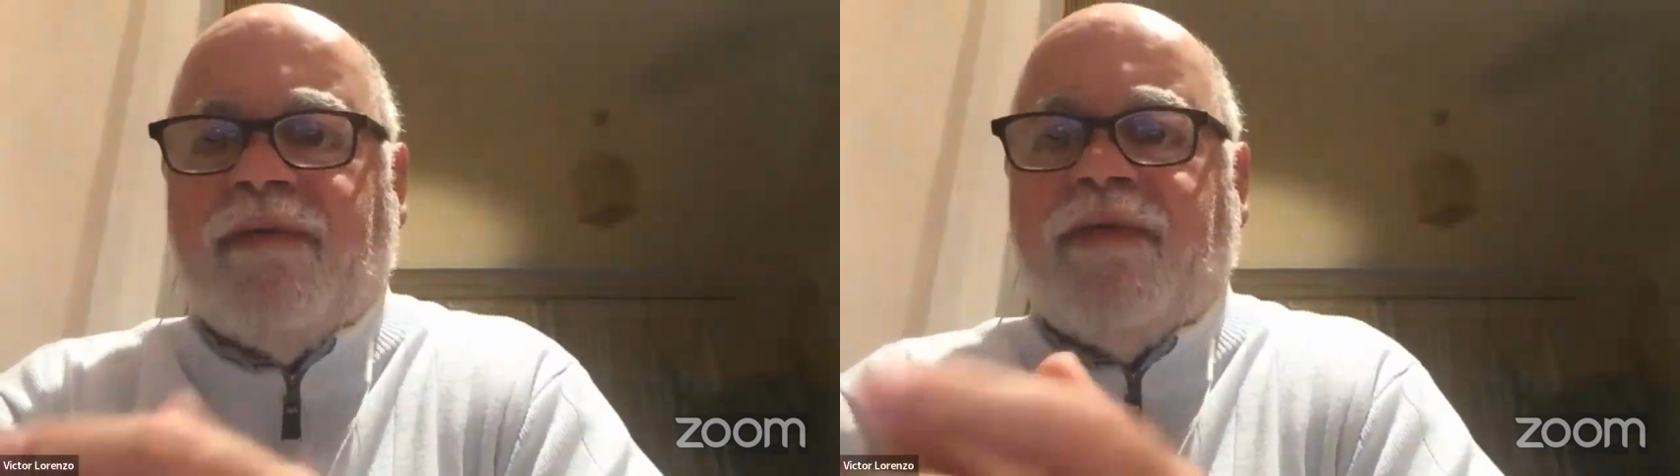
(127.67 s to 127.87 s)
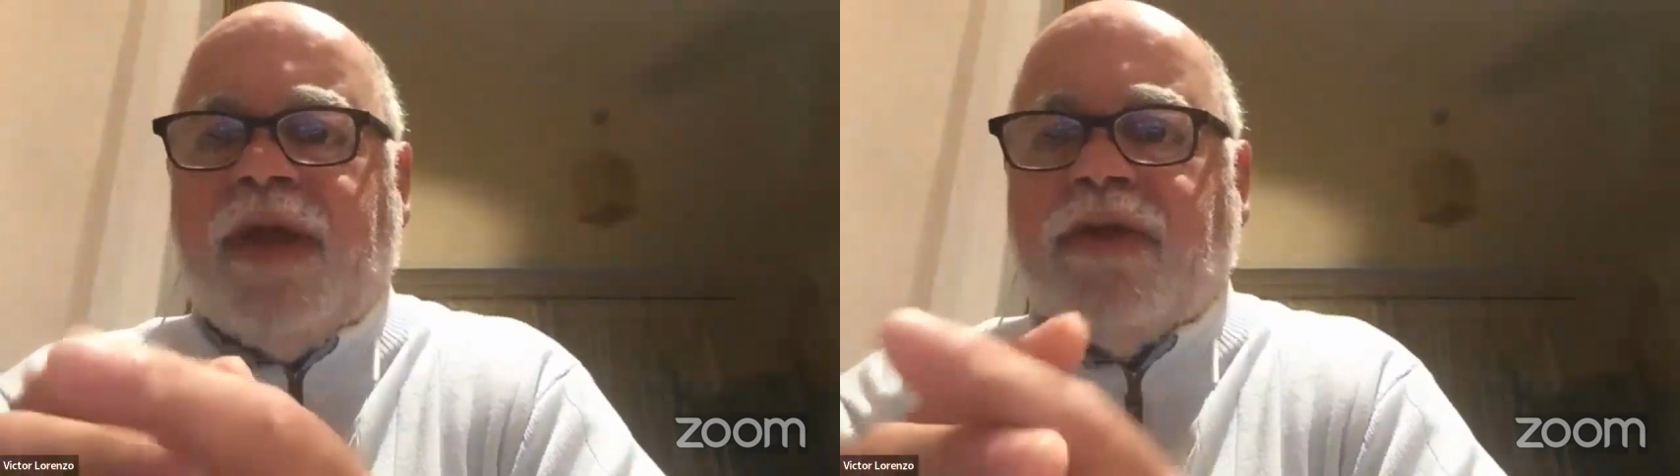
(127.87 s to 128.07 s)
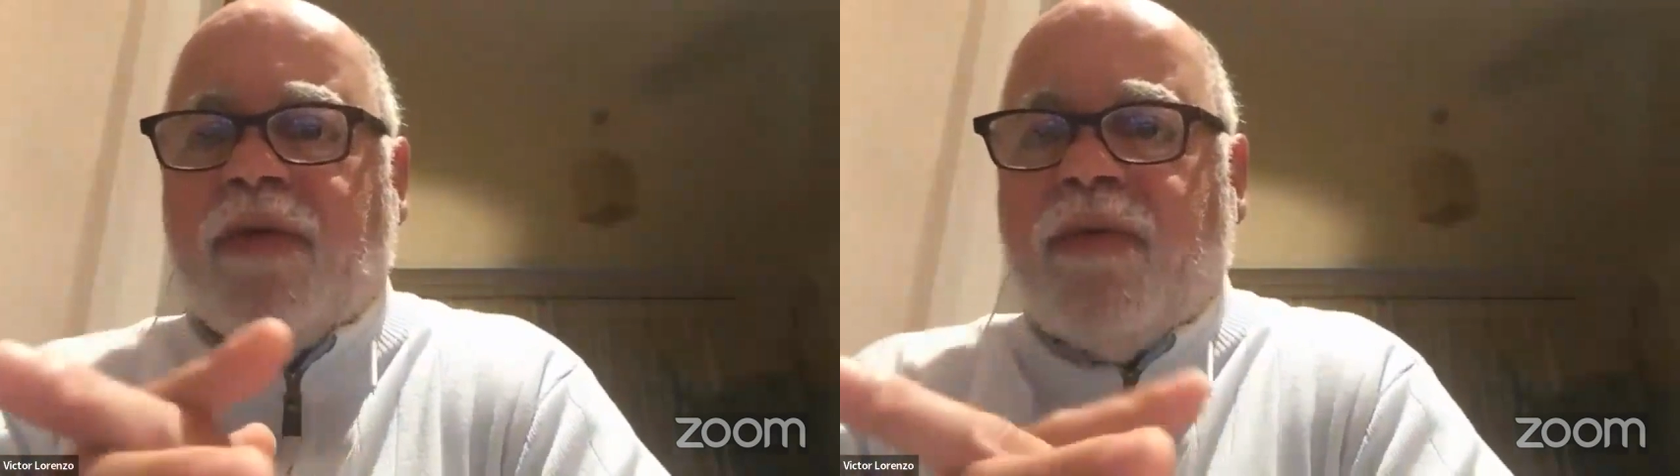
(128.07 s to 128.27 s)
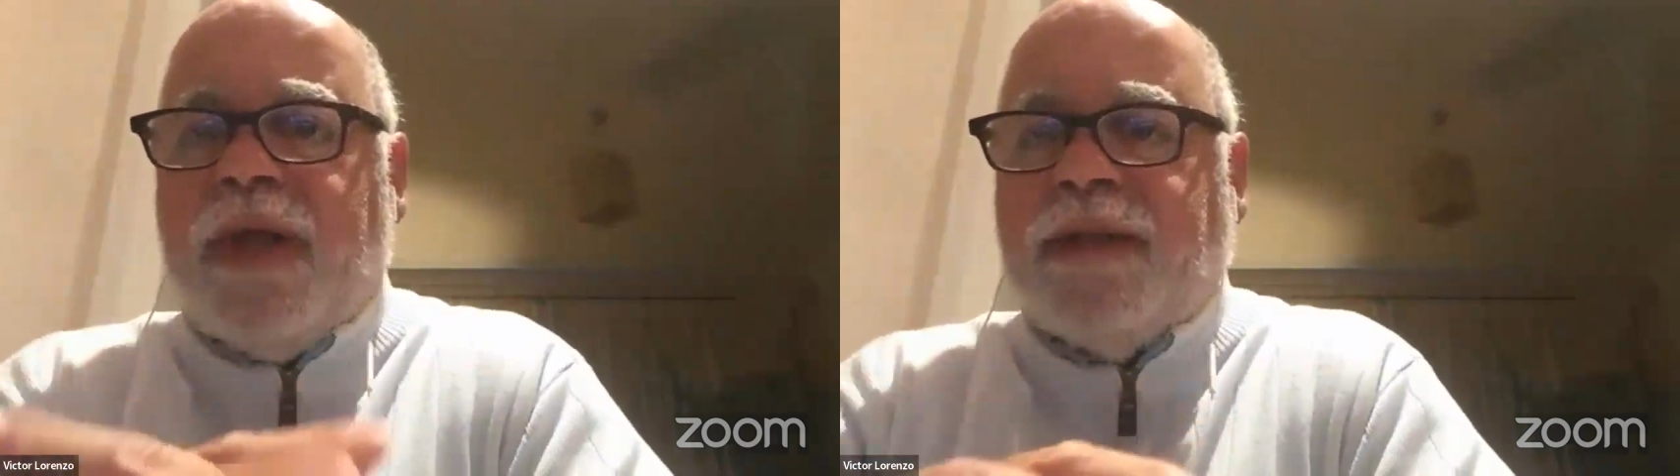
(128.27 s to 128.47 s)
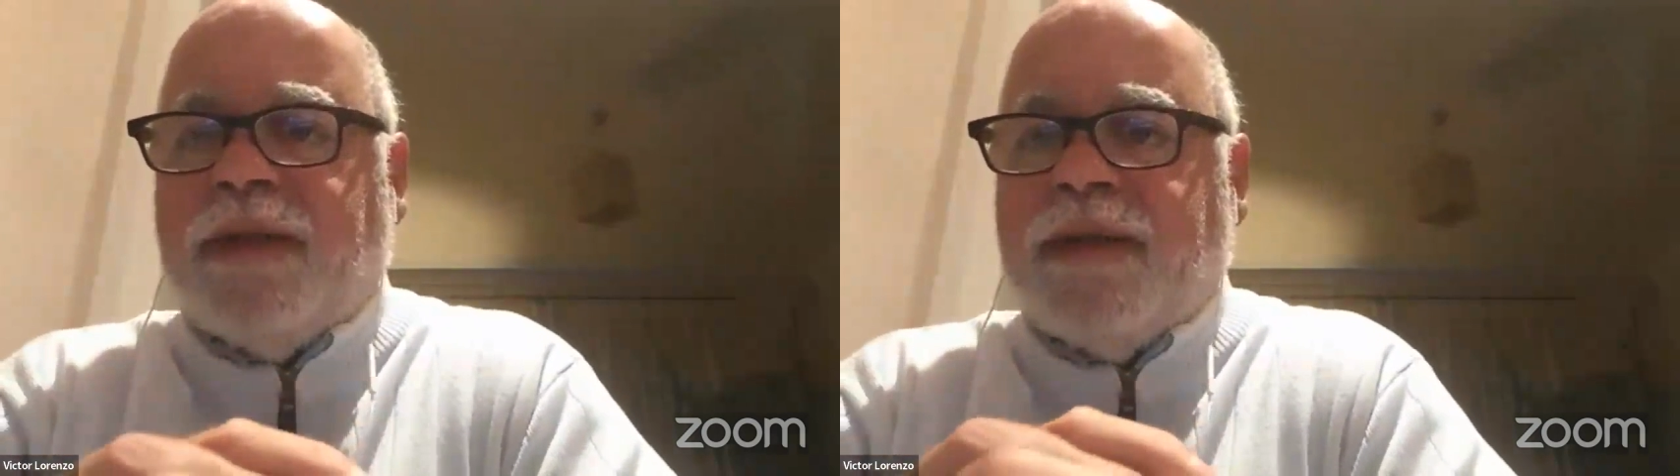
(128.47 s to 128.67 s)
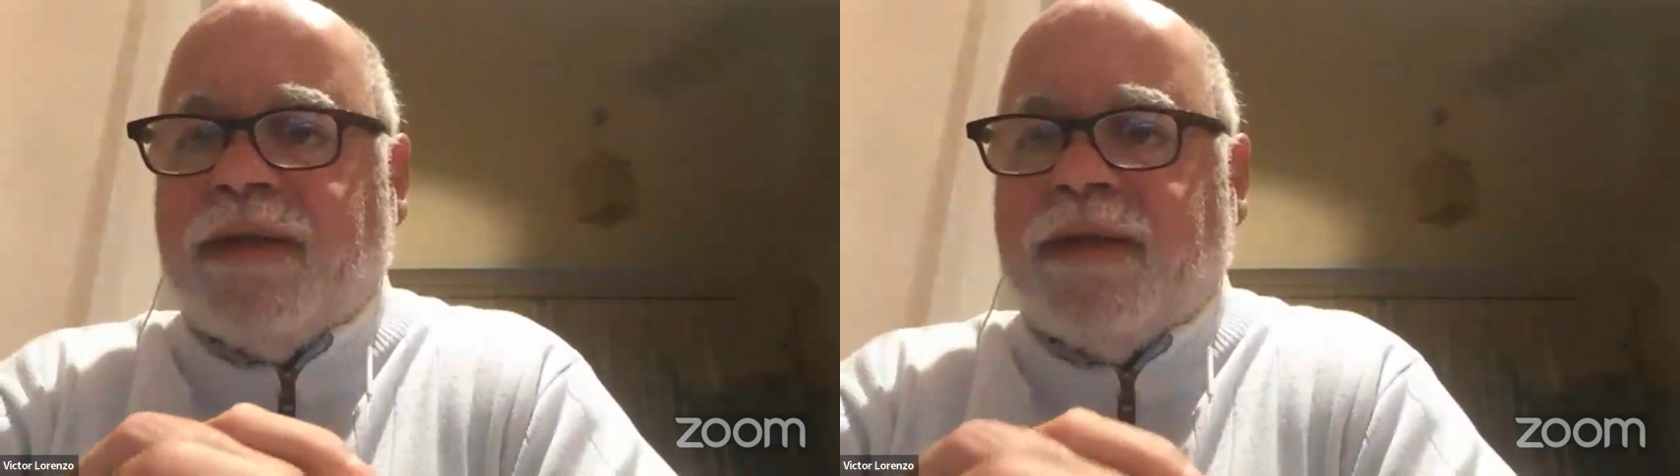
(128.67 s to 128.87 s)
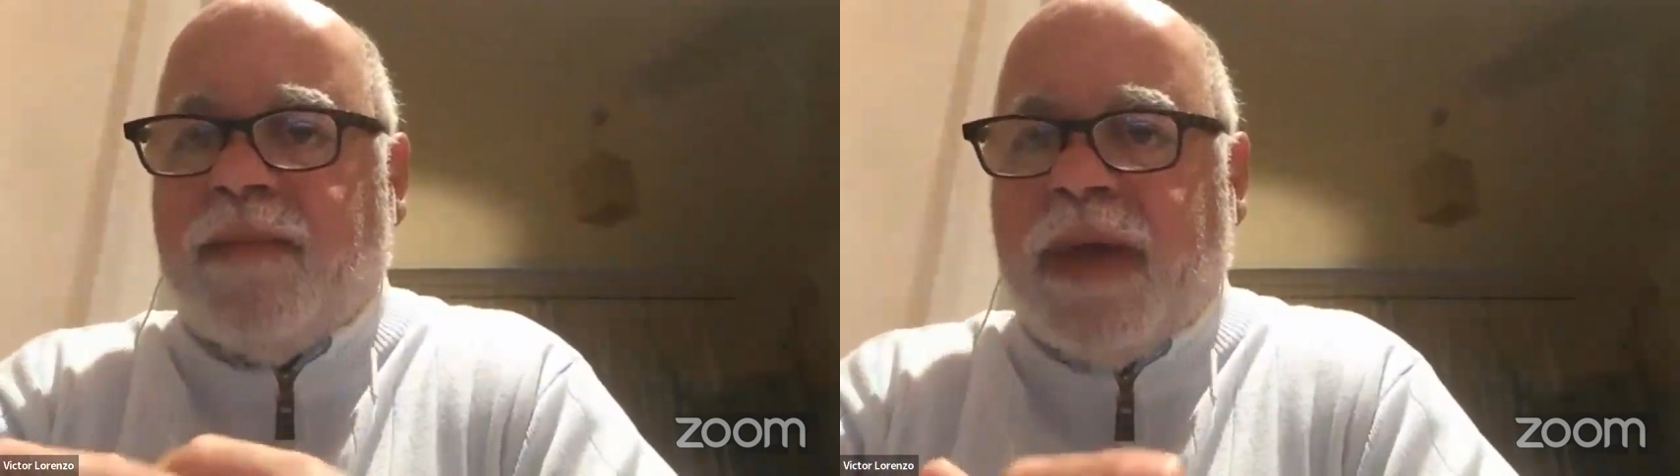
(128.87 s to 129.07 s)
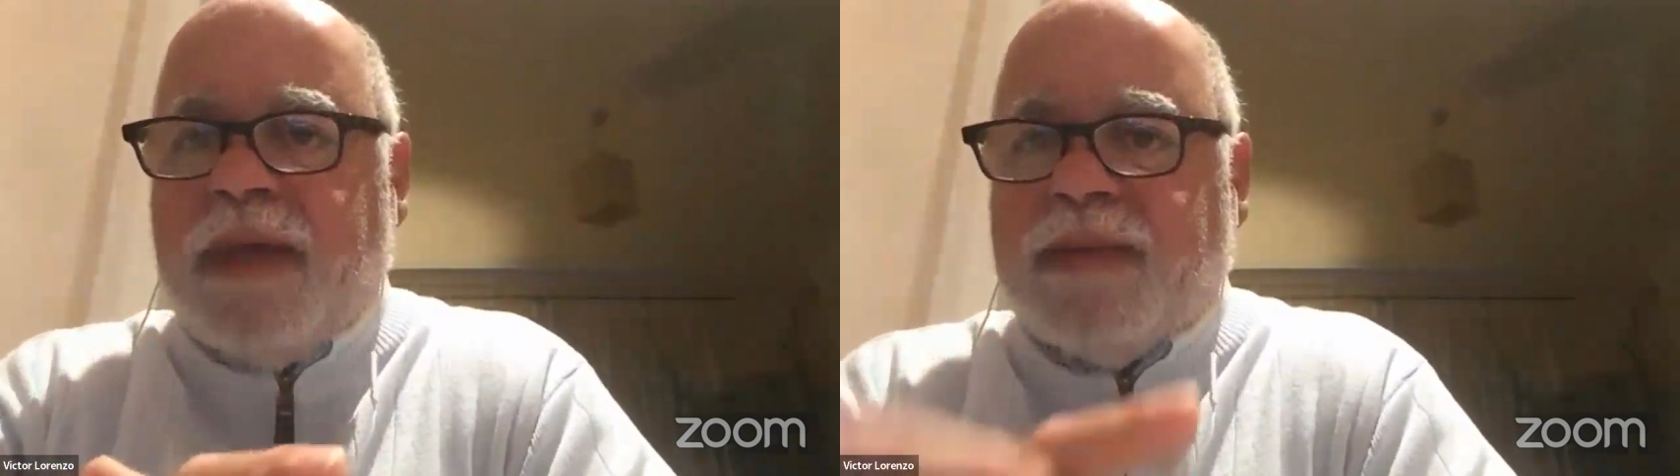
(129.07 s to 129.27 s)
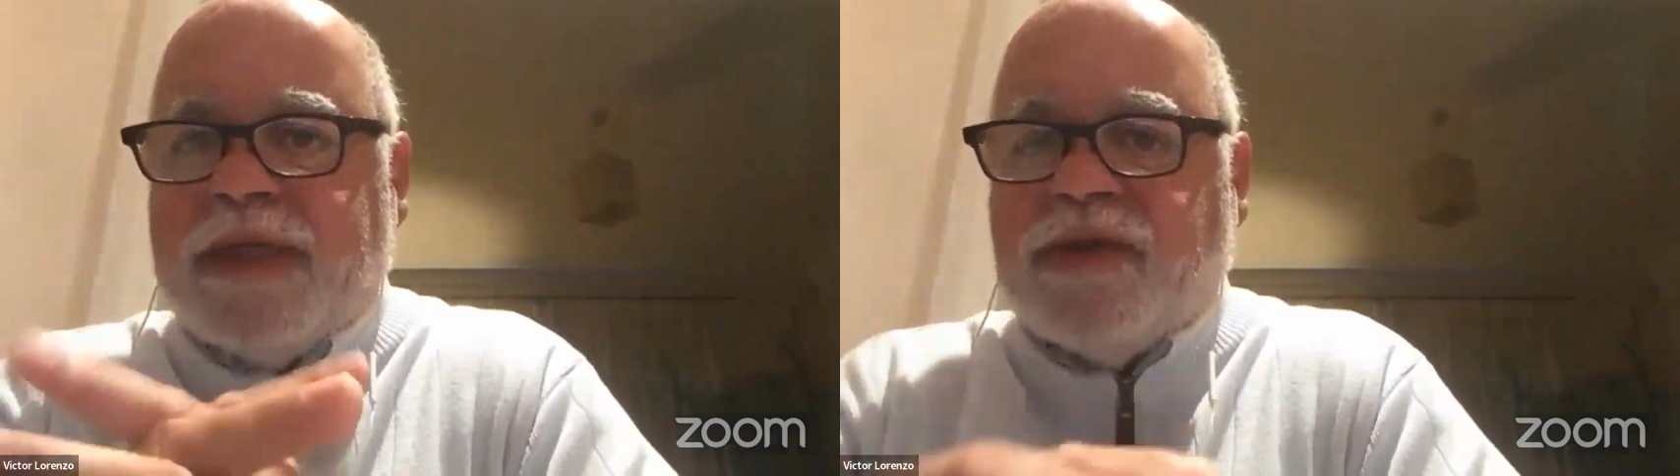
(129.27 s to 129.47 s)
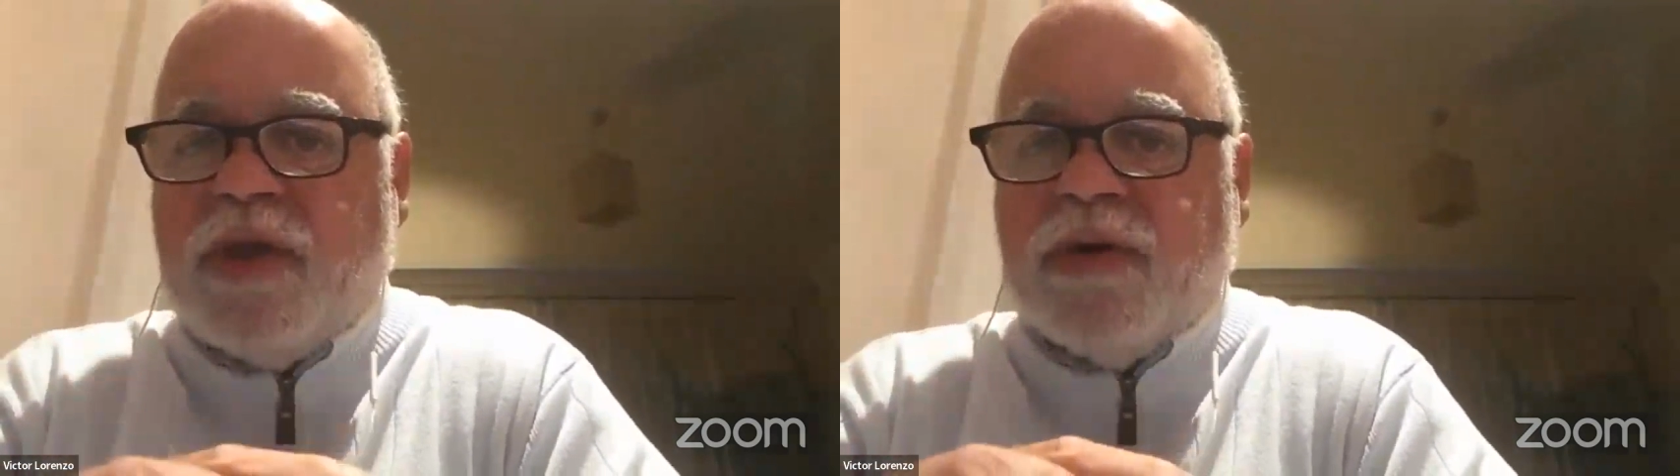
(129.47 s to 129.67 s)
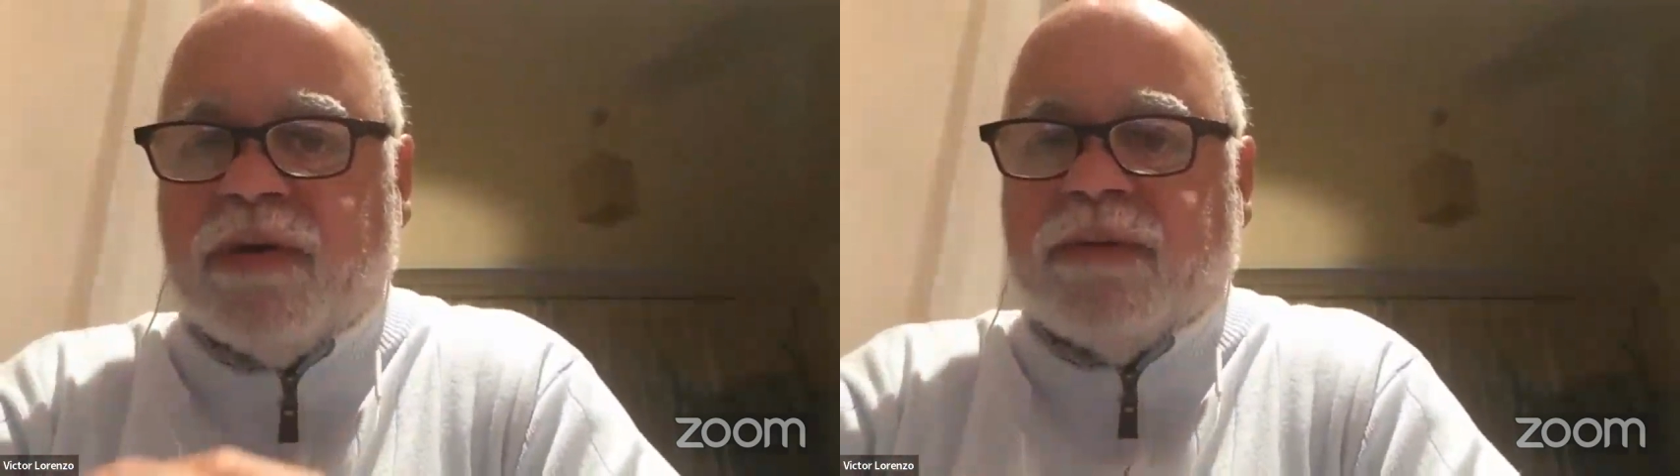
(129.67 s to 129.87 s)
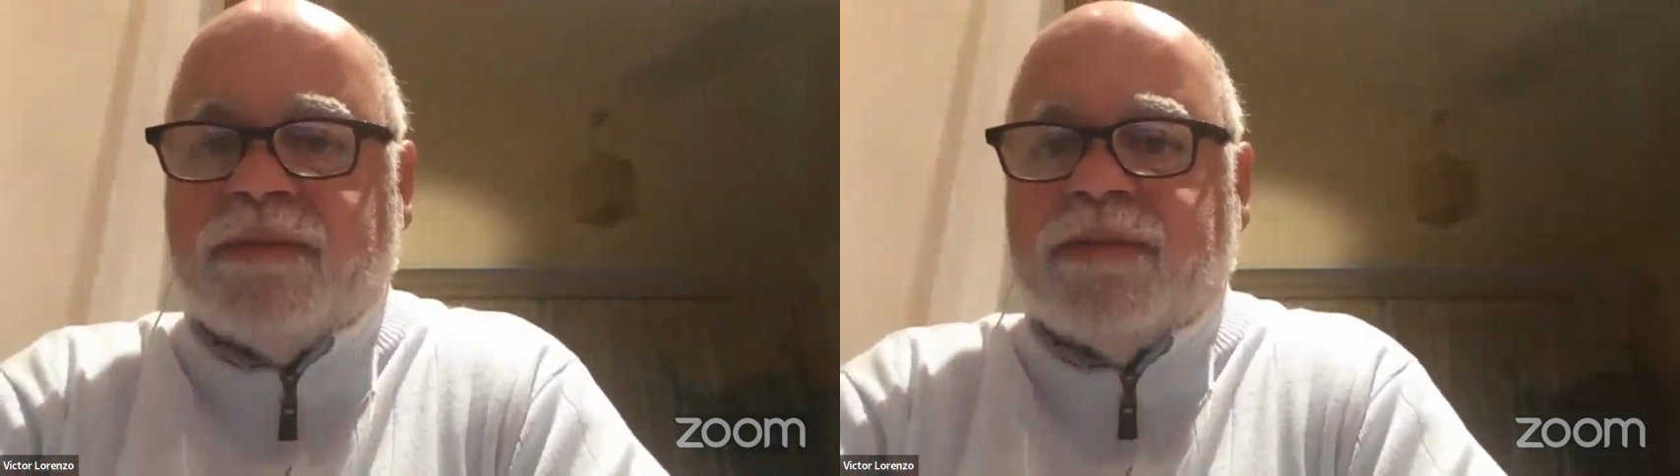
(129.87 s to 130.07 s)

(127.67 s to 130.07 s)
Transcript: and Victor, when the baby is due?